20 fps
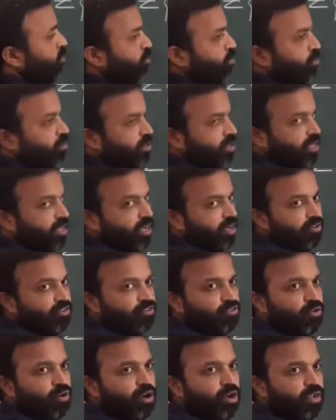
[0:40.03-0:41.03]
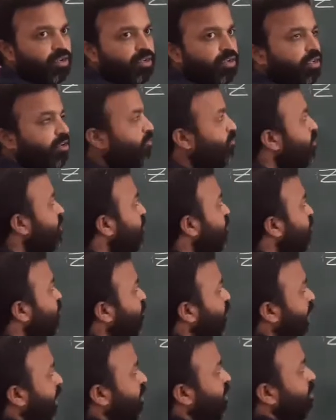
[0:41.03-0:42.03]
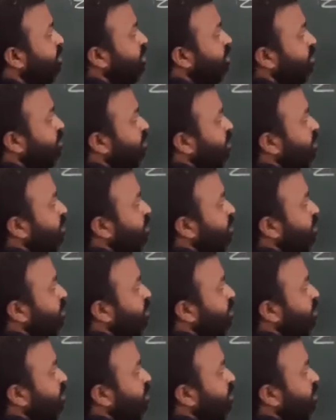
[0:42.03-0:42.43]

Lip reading: 2, 3 and so on, we define z